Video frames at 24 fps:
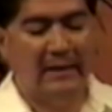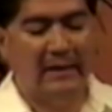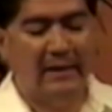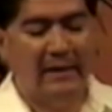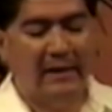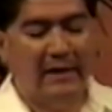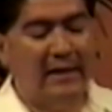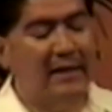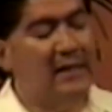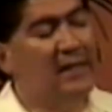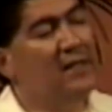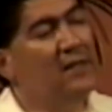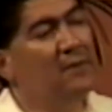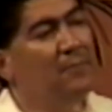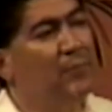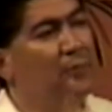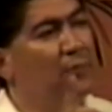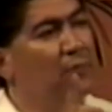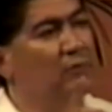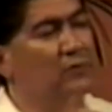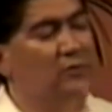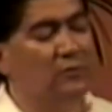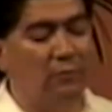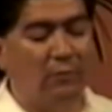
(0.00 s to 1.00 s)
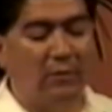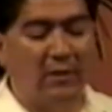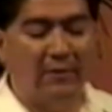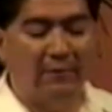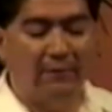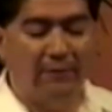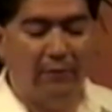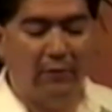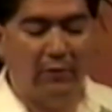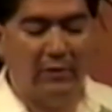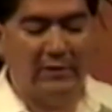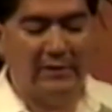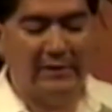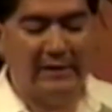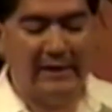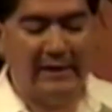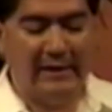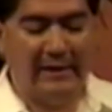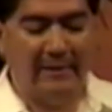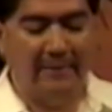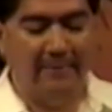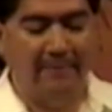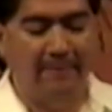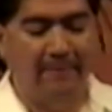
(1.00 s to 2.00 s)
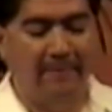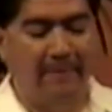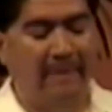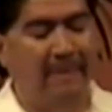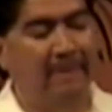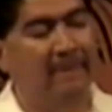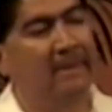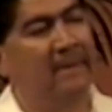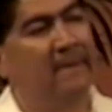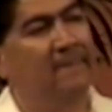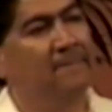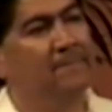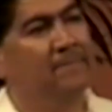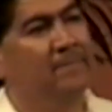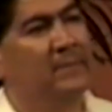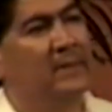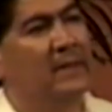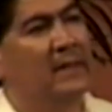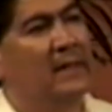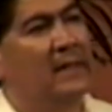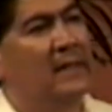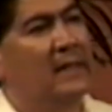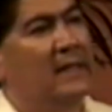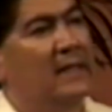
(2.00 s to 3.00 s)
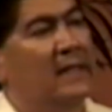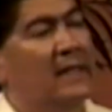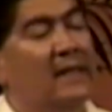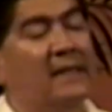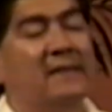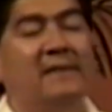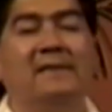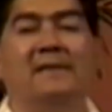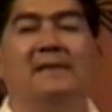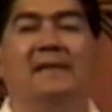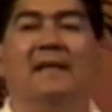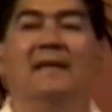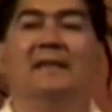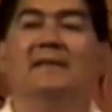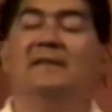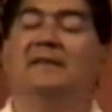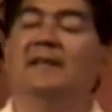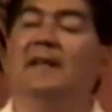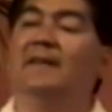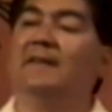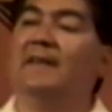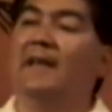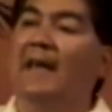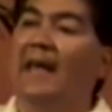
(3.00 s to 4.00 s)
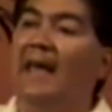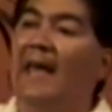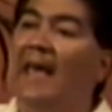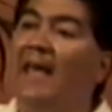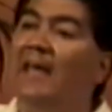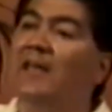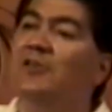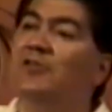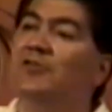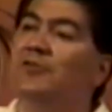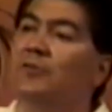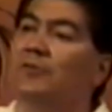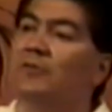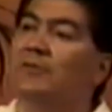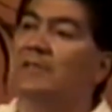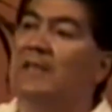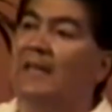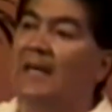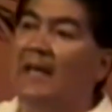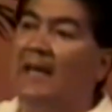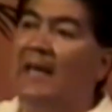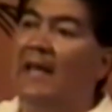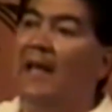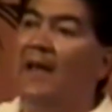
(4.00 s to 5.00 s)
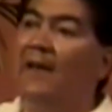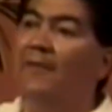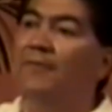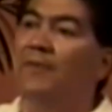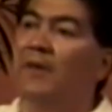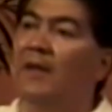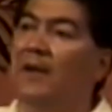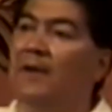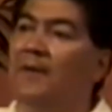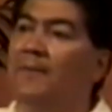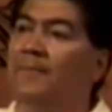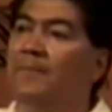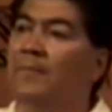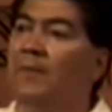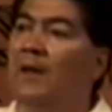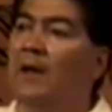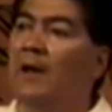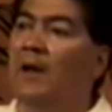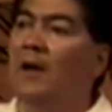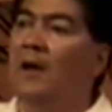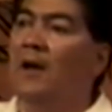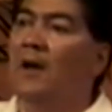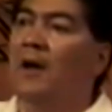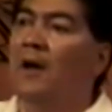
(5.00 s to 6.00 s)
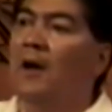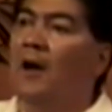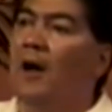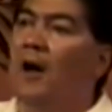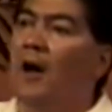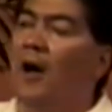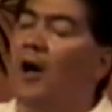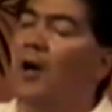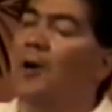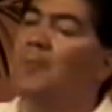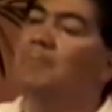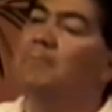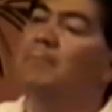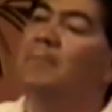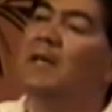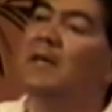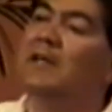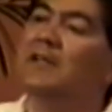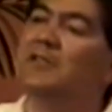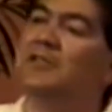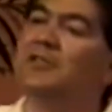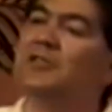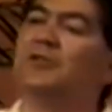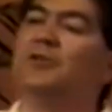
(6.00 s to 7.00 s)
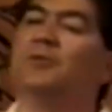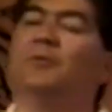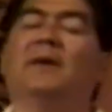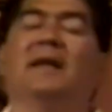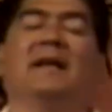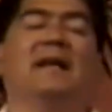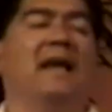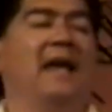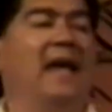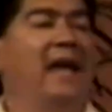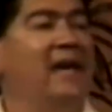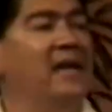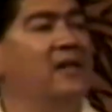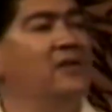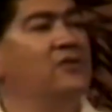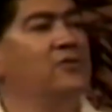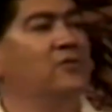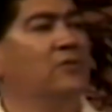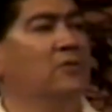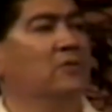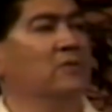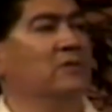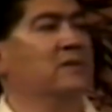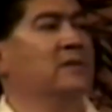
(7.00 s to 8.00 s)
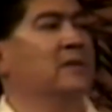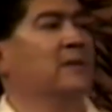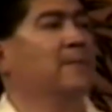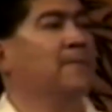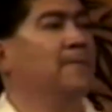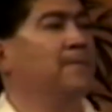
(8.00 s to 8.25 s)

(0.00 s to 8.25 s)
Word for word: In Hebrews 1:14, it says that the angels in heaven are ministering angels